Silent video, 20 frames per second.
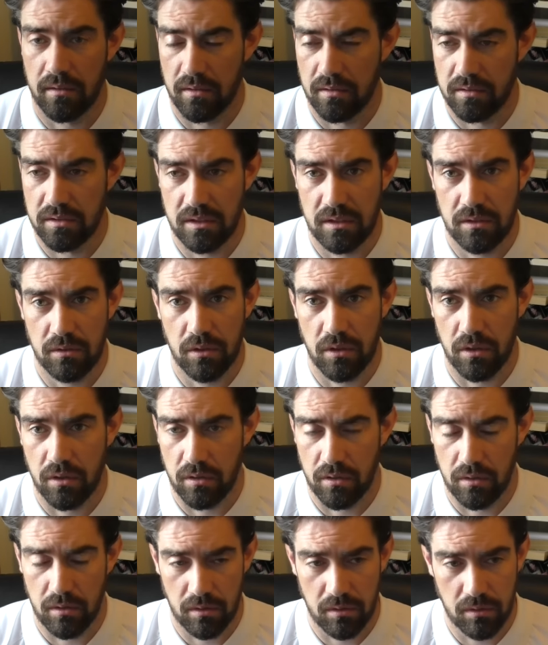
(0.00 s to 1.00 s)
Still got
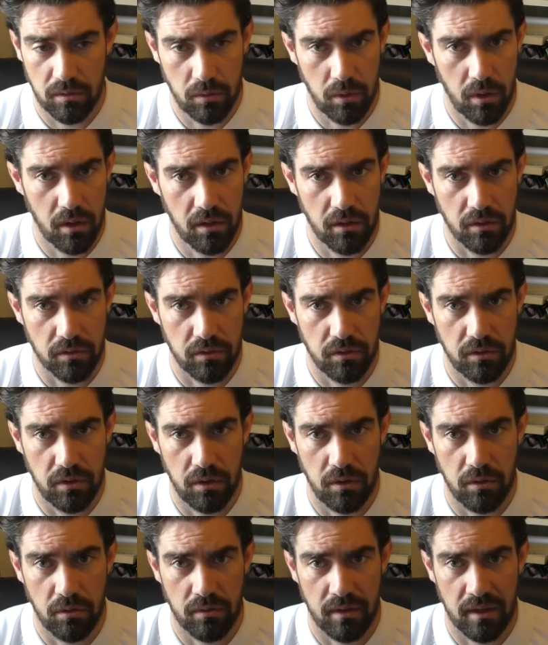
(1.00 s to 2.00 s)
quite a lot to
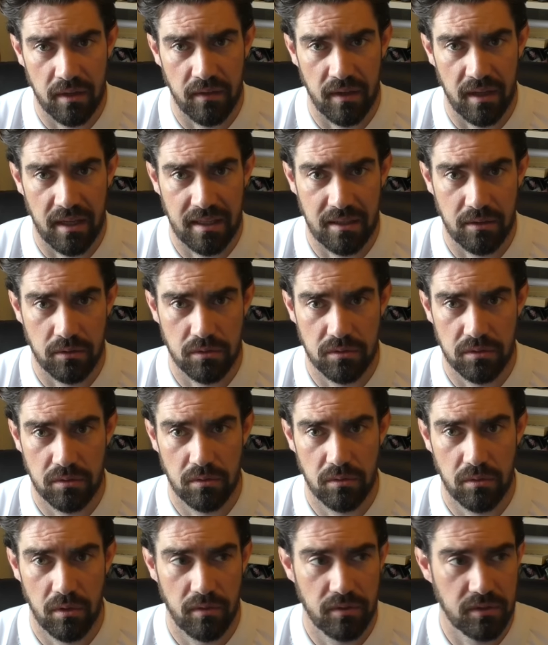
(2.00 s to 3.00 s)
do around the house.
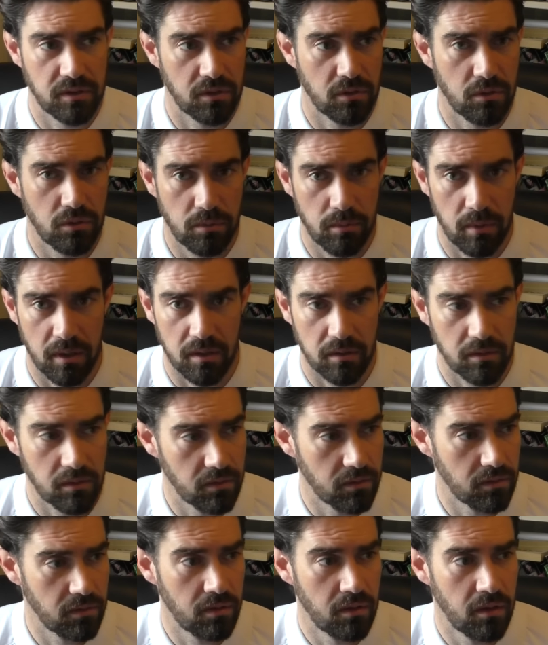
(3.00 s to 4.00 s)
Obviously got
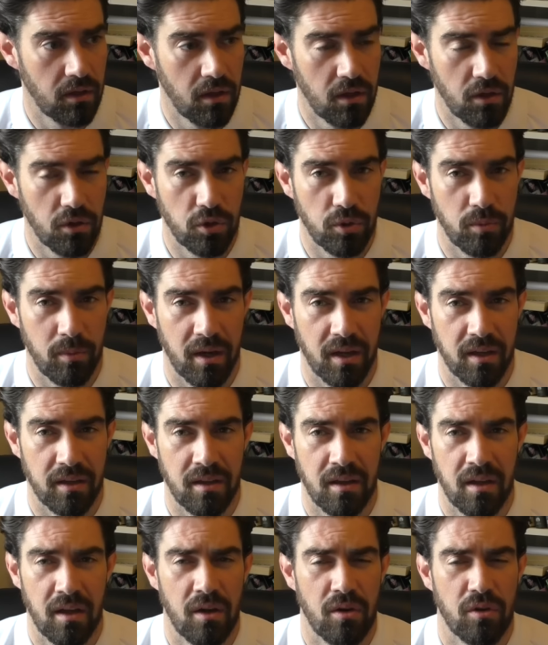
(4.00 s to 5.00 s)
all my
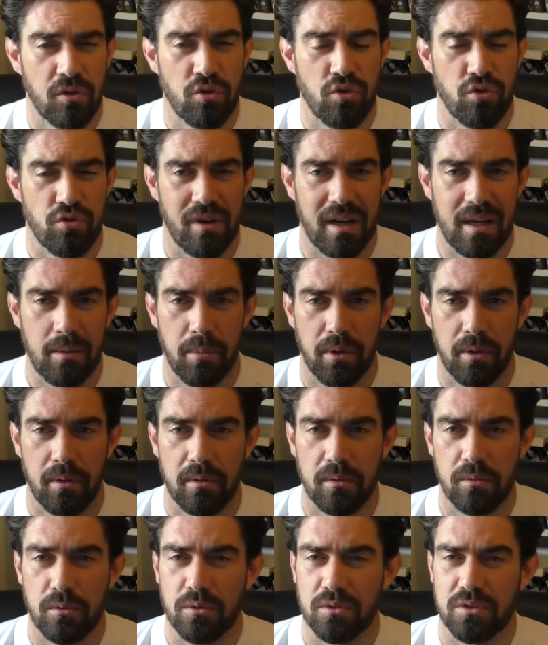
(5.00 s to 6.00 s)
crap
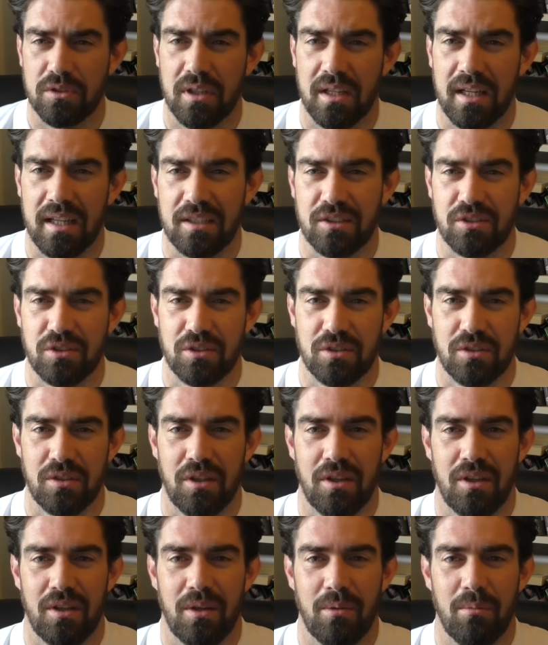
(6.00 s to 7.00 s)
or
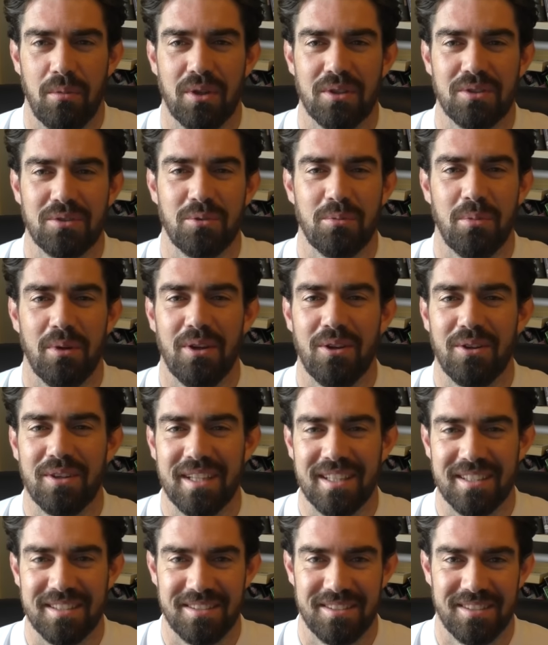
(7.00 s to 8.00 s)
/ personal
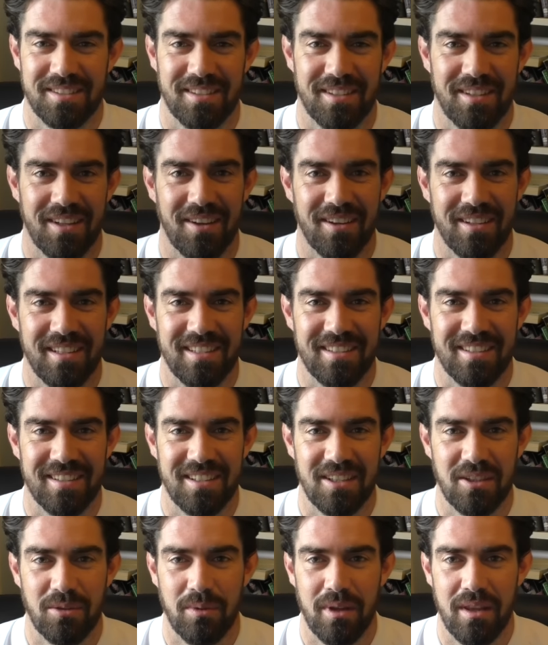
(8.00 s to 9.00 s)
belongings that I need to
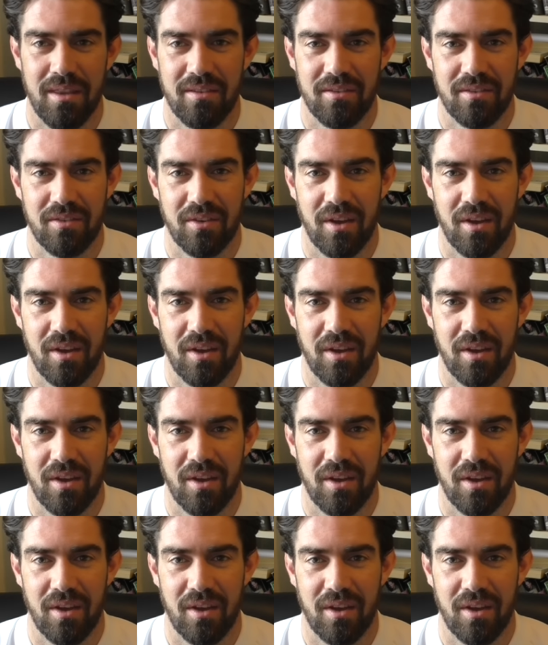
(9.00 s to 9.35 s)
deal with.